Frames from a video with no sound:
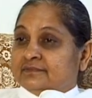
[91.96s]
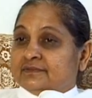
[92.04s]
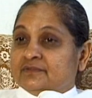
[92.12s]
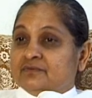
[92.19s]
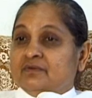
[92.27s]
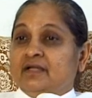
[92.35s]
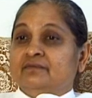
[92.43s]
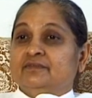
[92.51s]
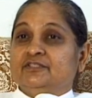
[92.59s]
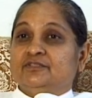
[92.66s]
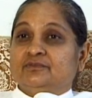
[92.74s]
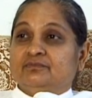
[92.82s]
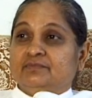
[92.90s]
So why one
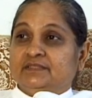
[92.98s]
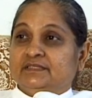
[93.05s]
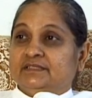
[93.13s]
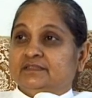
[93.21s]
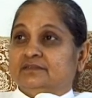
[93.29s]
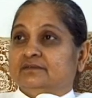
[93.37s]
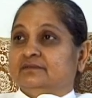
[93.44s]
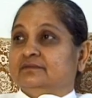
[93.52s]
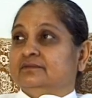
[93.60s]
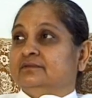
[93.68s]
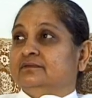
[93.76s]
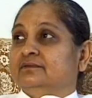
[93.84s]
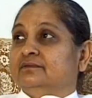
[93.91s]
should miss it?
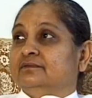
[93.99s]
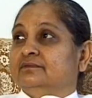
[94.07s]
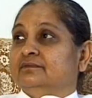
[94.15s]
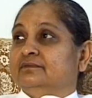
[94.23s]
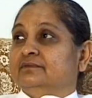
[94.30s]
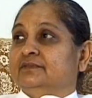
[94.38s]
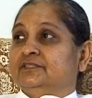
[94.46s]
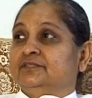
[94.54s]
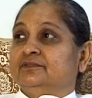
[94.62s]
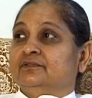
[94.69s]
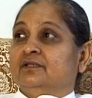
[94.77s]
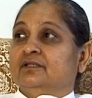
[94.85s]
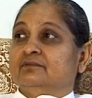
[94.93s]
One
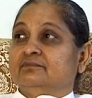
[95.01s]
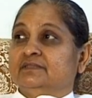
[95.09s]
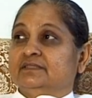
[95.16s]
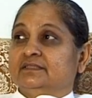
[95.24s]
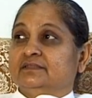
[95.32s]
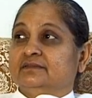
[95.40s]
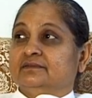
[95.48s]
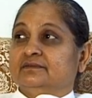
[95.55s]
should not miss it.